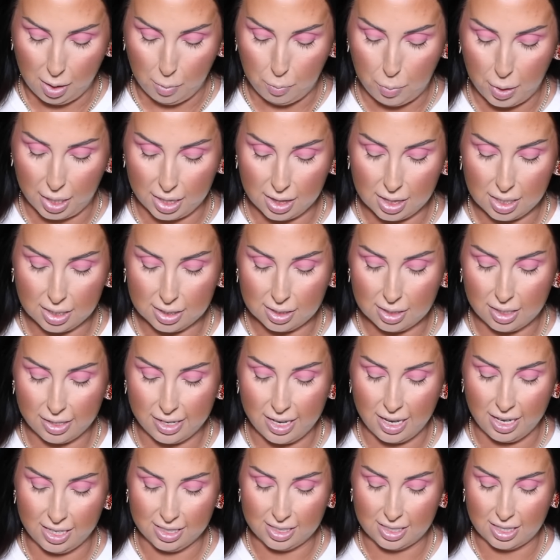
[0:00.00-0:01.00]
But this
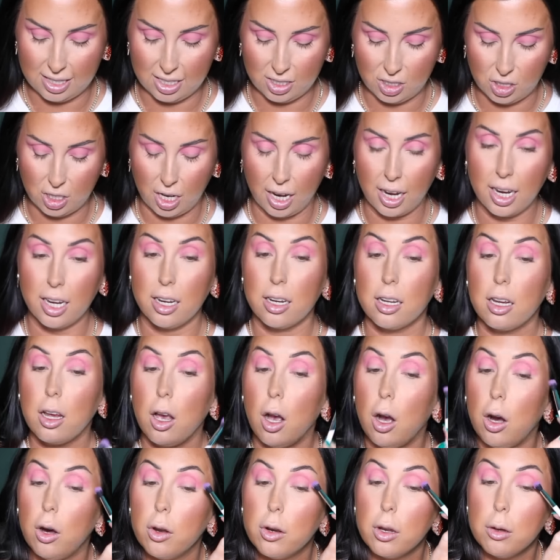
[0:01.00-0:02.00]
is the shade
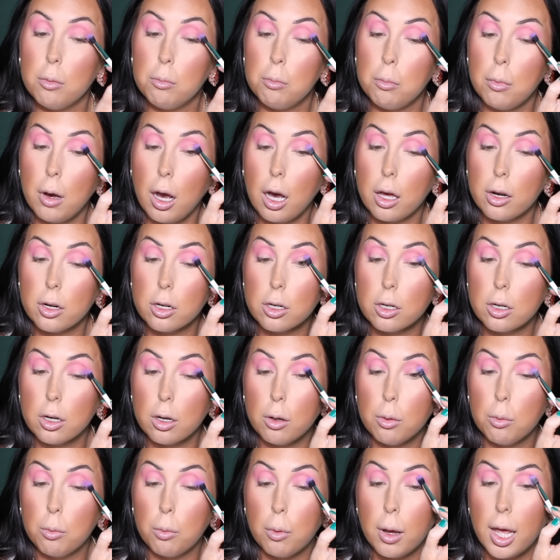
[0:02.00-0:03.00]
called
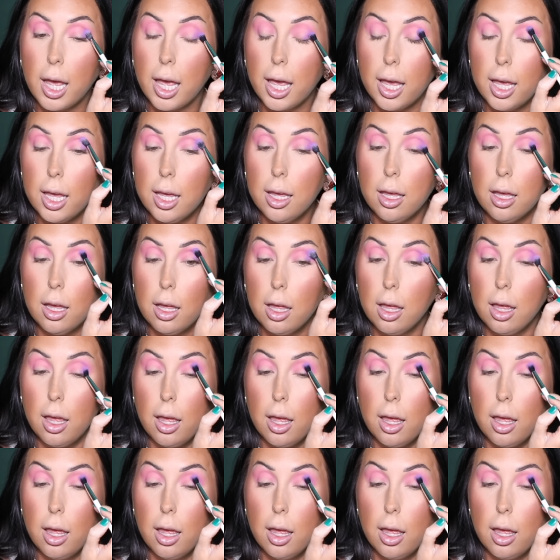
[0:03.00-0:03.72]
Modern Way.